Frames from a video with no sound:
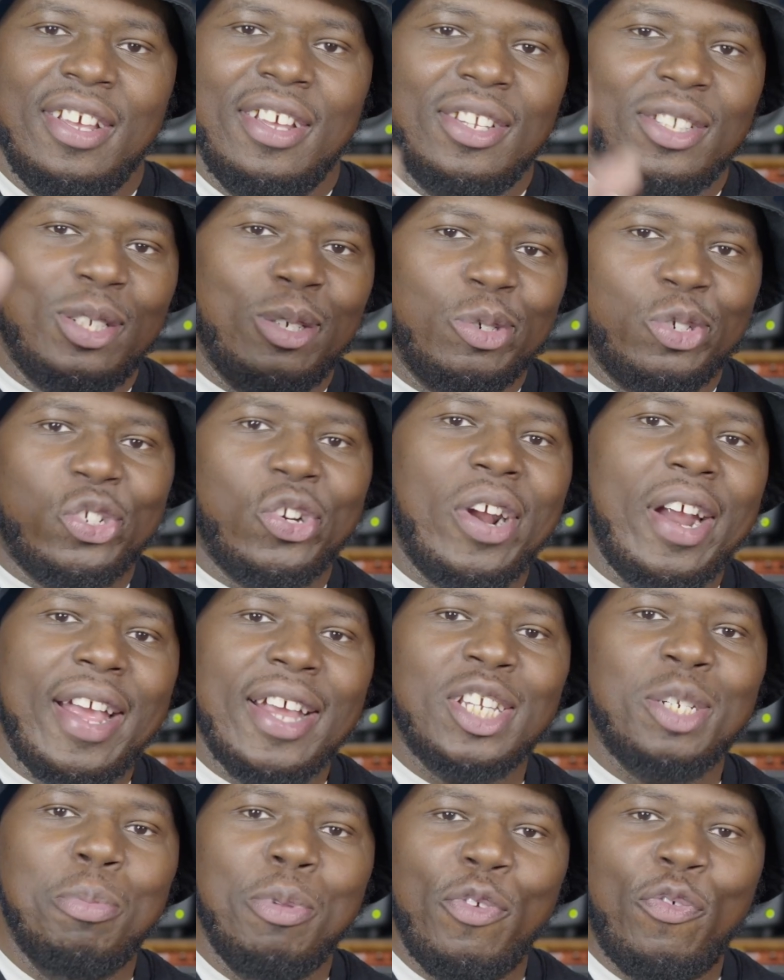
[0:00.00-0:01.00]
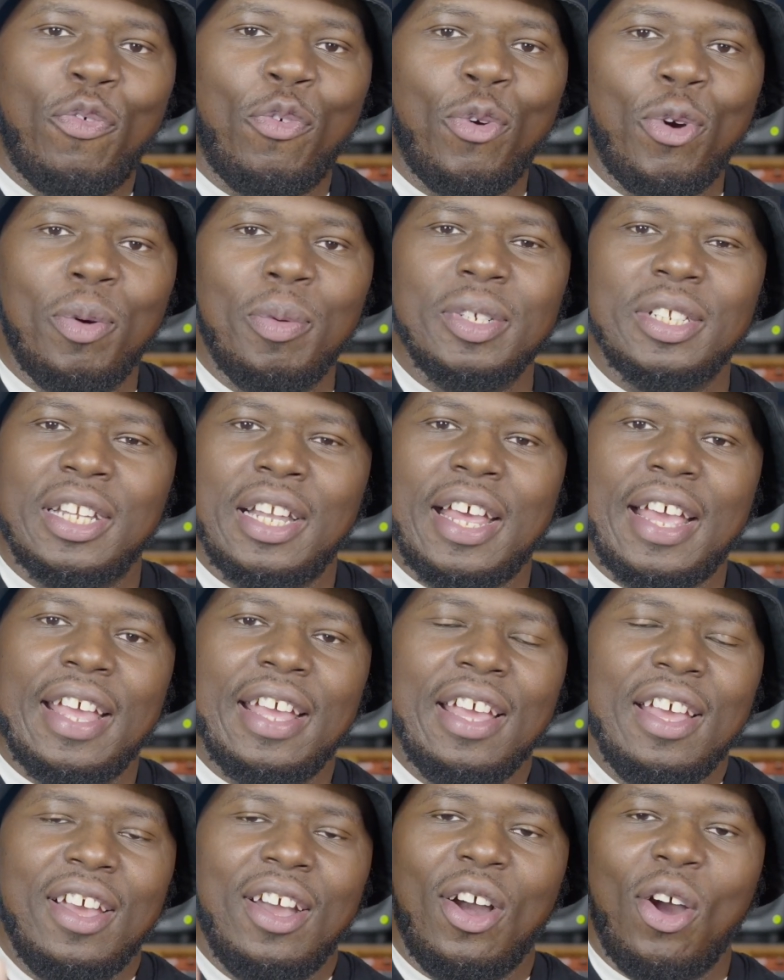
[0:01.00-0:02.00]
So Trash before was like
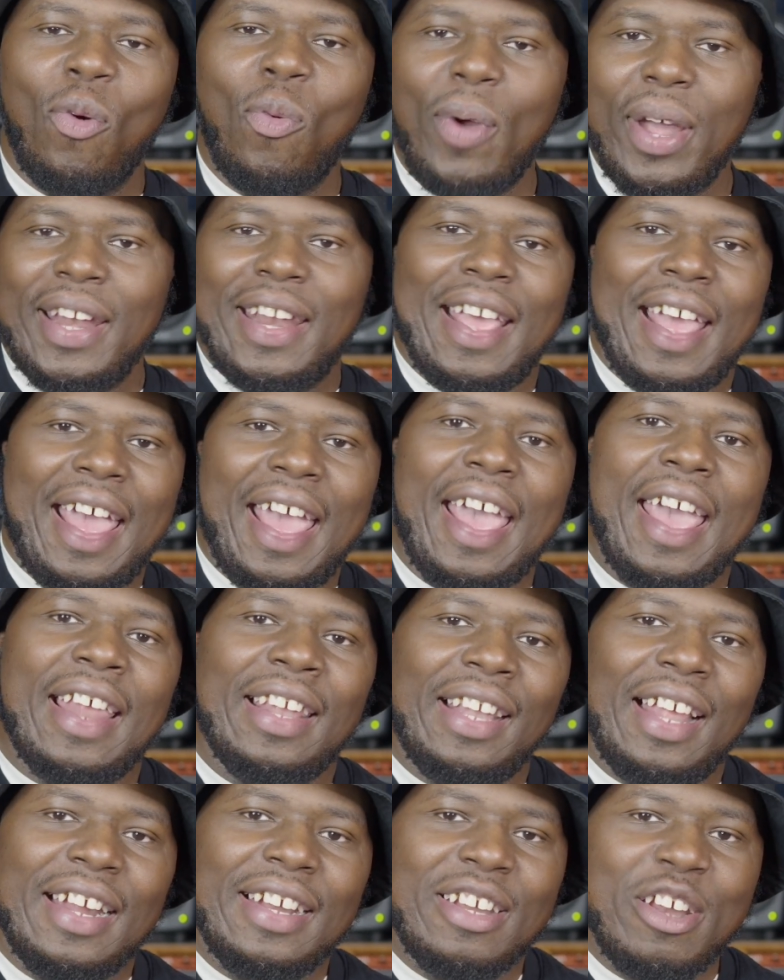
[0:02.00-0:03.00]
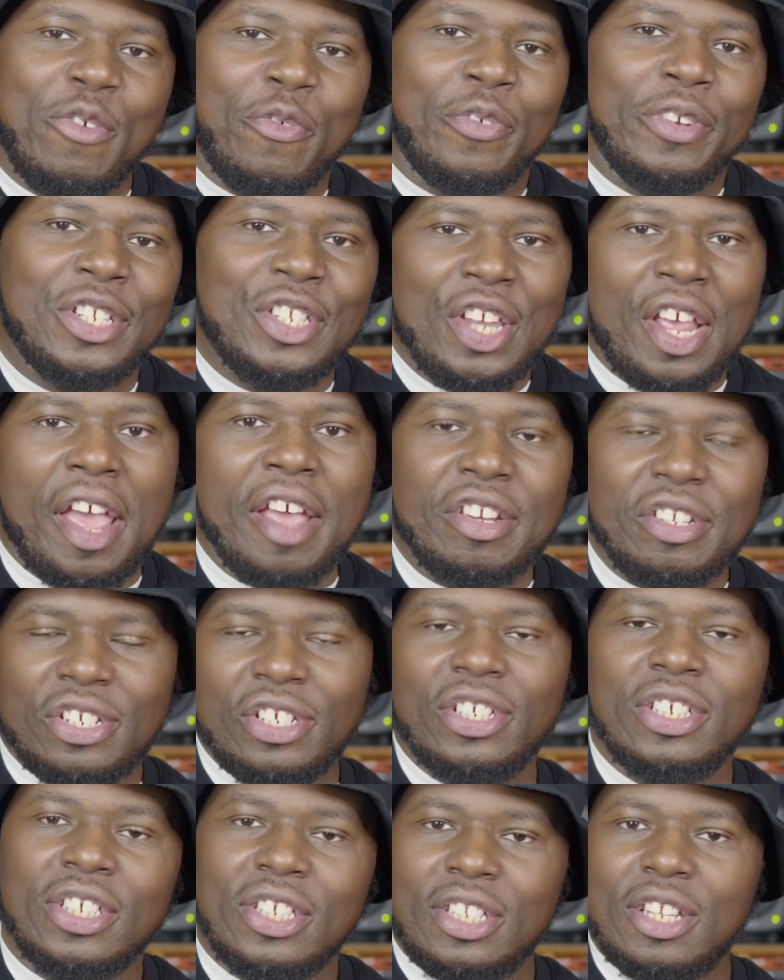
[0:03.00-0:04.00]
a way to add like different
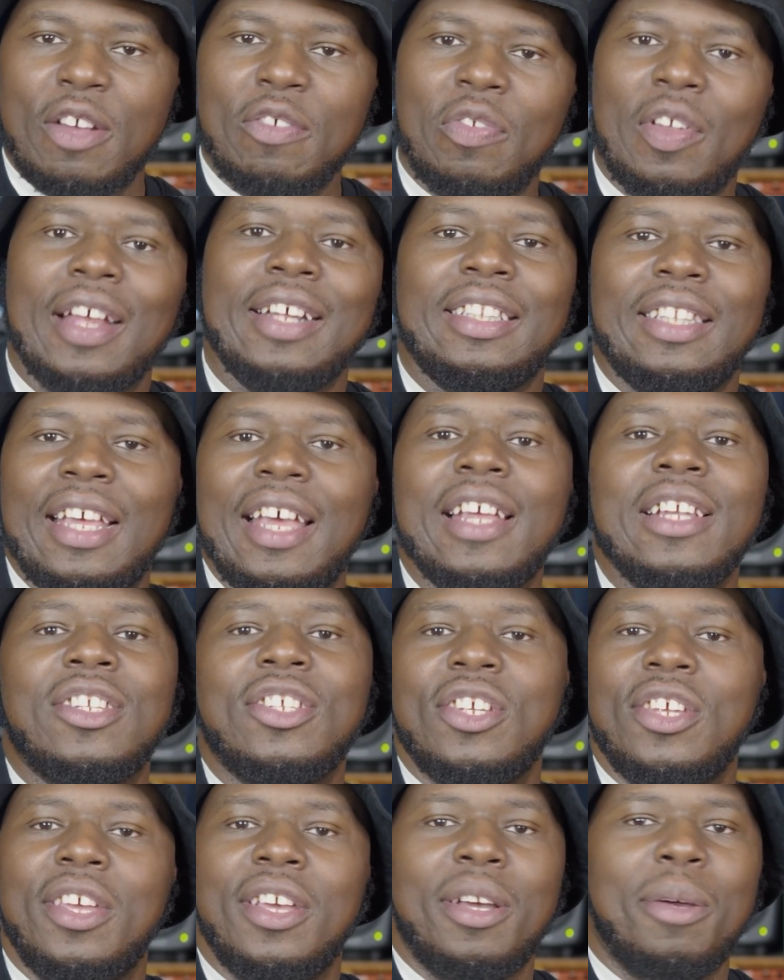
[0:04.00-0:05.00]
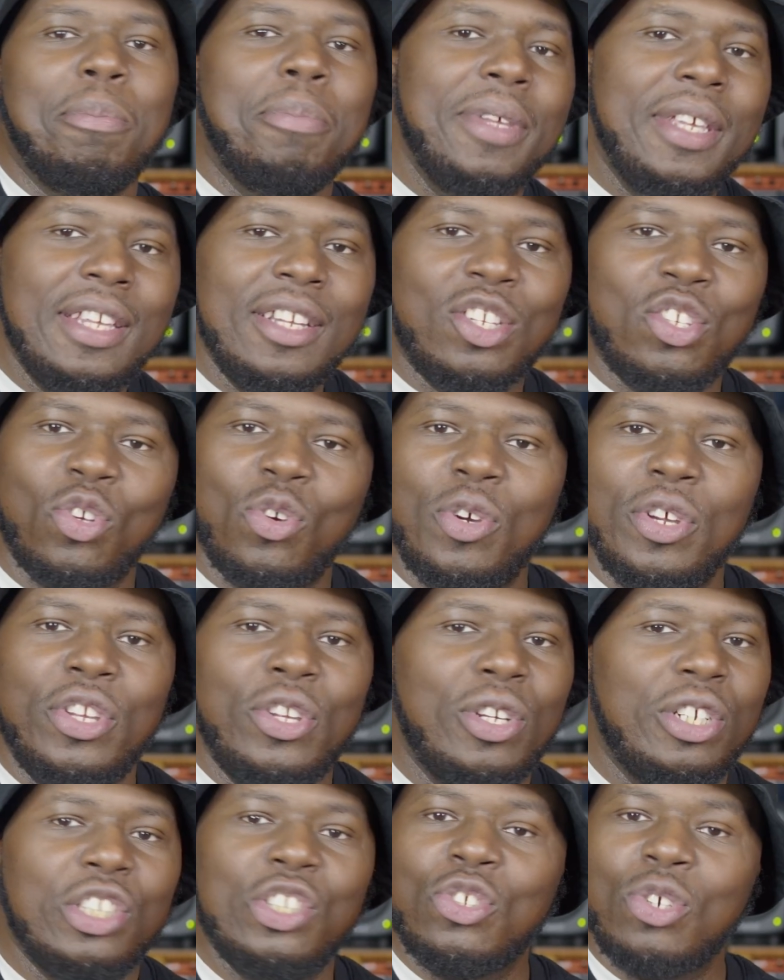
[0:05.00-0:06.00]
textures and stuff like that to your beats or
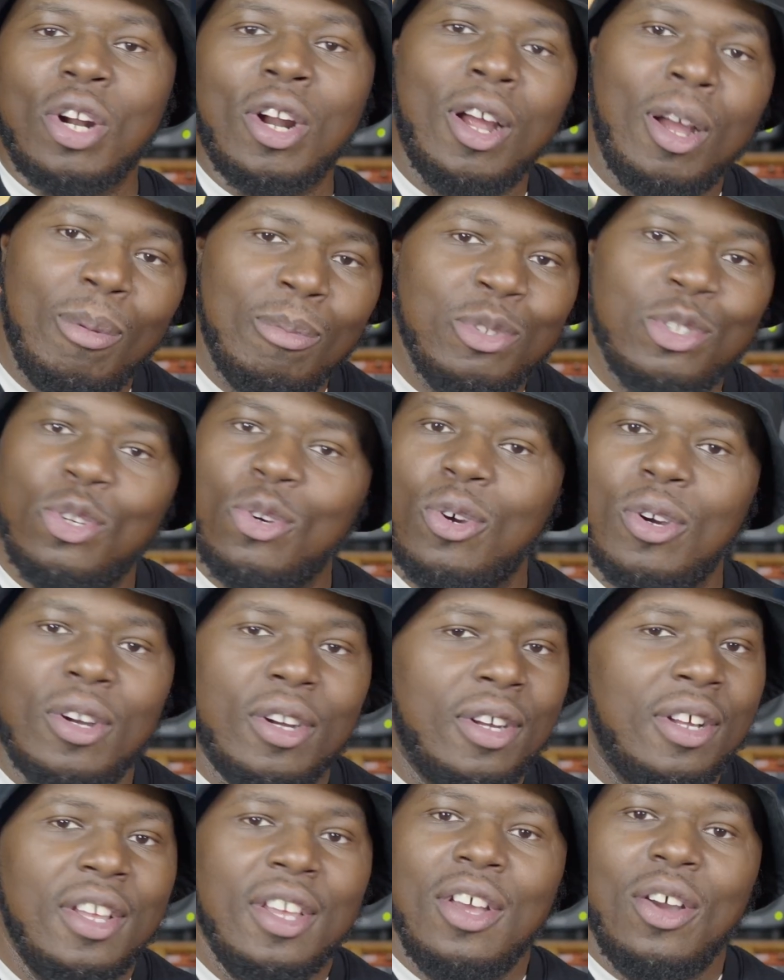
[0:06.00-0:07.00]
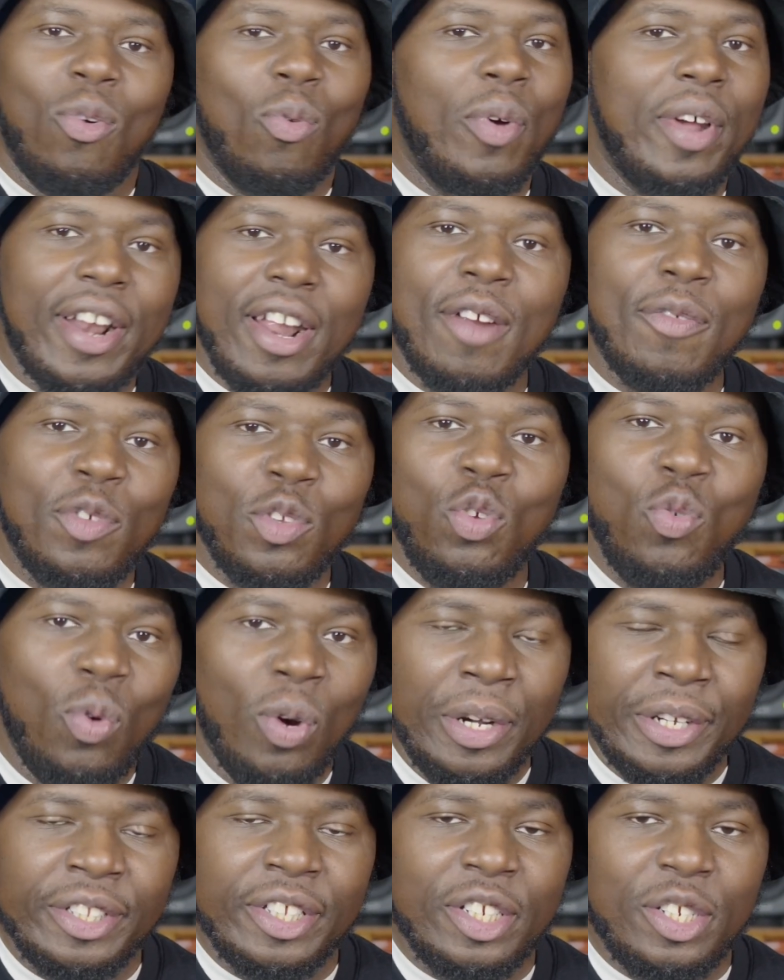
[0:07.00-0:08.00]
your drums or whatever you
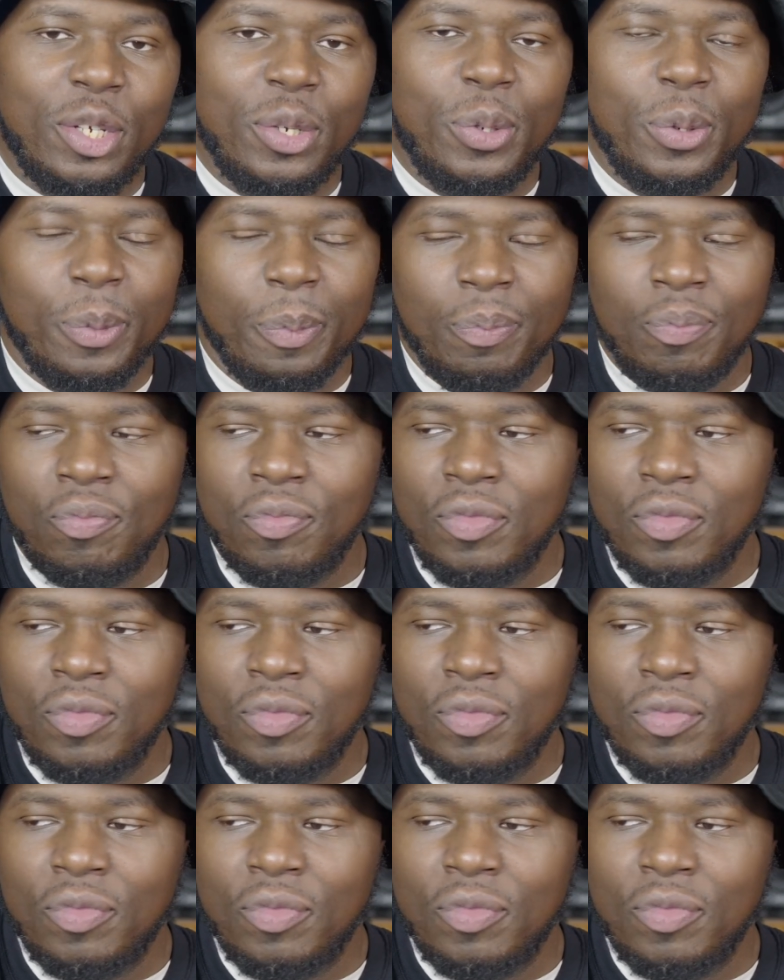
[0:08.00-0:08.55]
wanted to do.